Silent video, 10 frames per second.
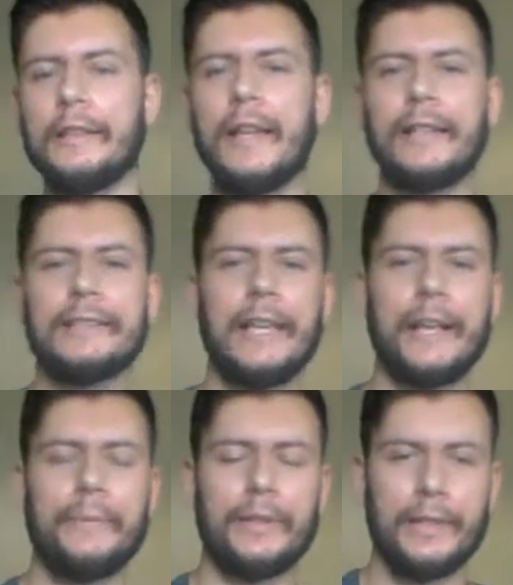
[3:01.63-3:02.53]
next
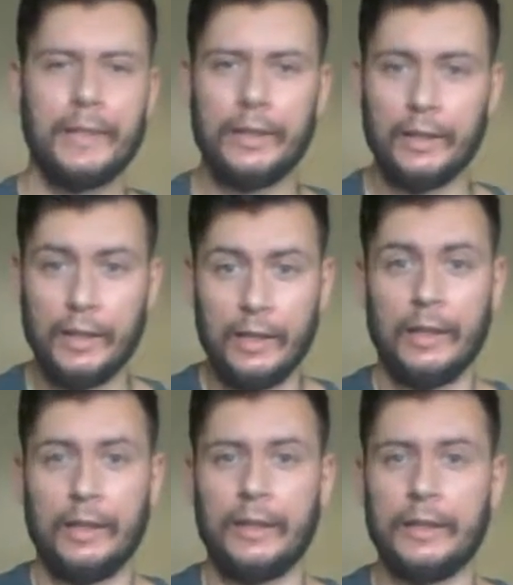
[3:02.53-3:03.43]
step,
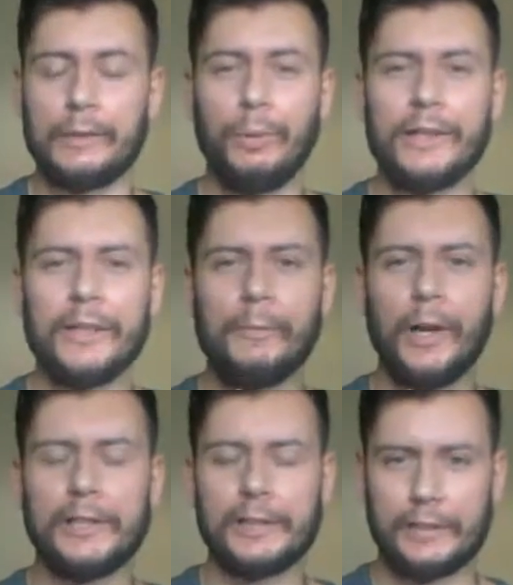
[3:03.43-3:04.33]
it's one that
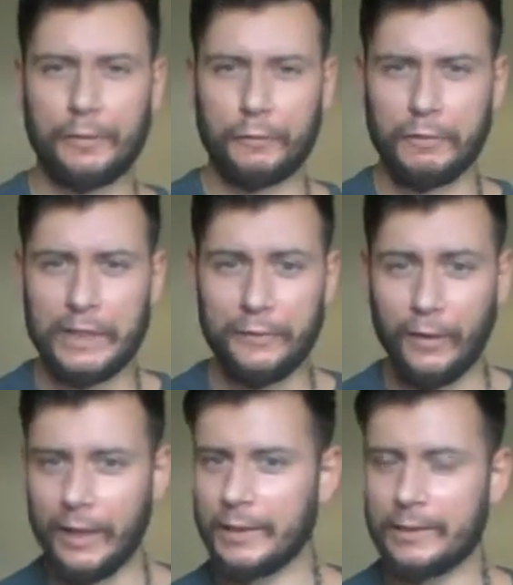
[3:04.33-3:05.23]
most free
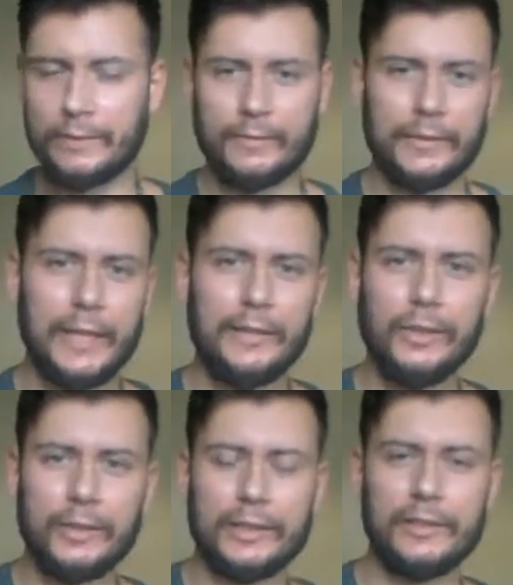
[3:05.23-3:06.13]
fighters tend
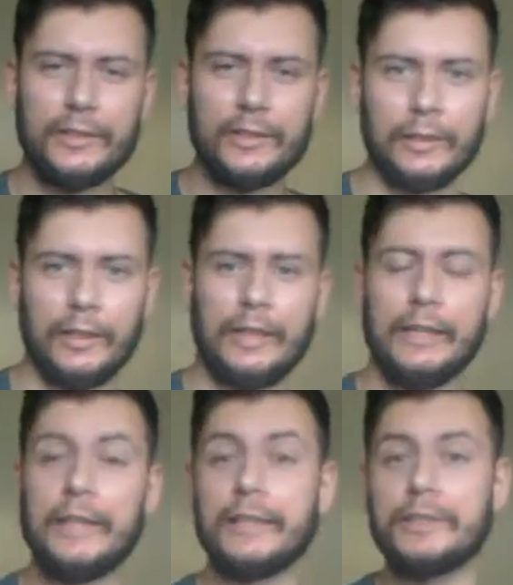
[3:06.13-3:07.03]
not to do,
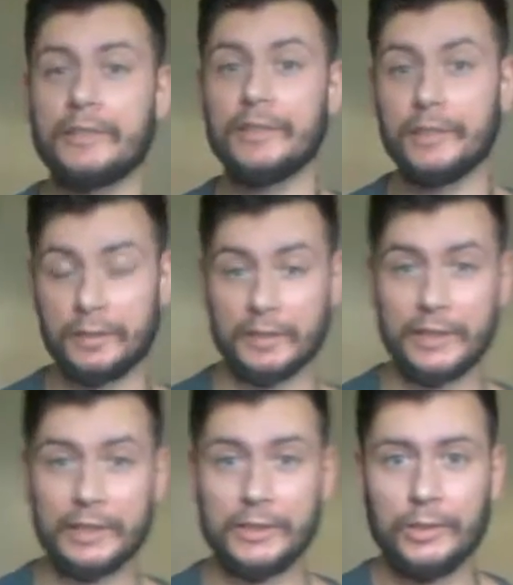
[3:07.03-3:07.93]
and that is do
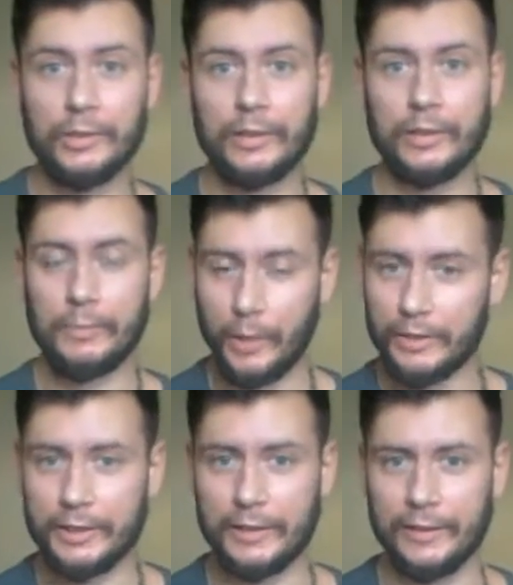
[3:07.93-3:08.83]
traditional
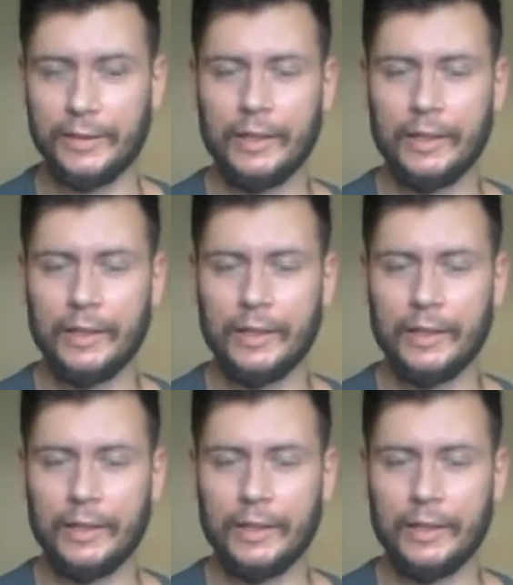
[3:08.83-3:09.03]
punching.